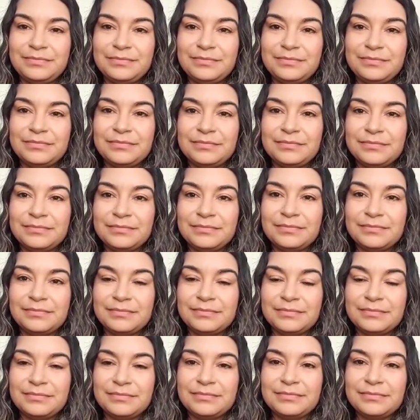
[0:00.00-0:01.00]

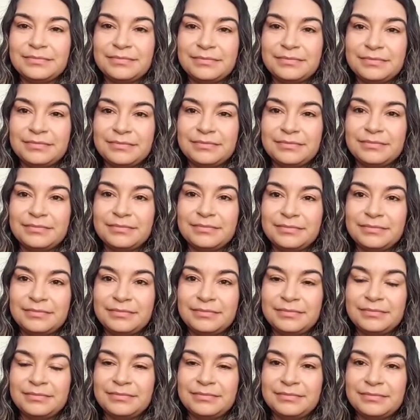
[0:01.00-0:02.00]

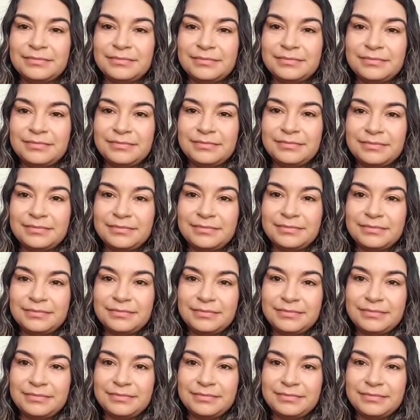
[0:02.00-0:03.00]

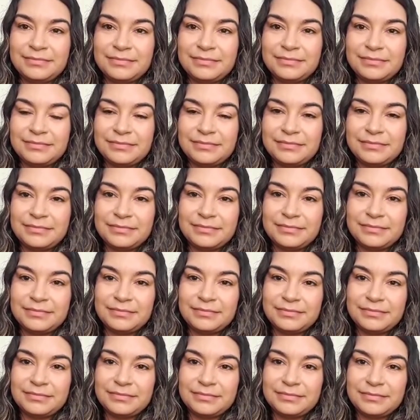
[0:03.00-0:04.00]

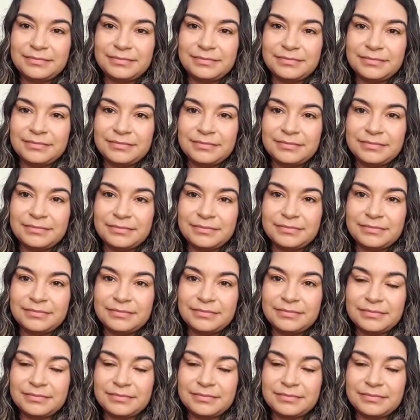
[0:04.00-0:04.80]
(not speaking)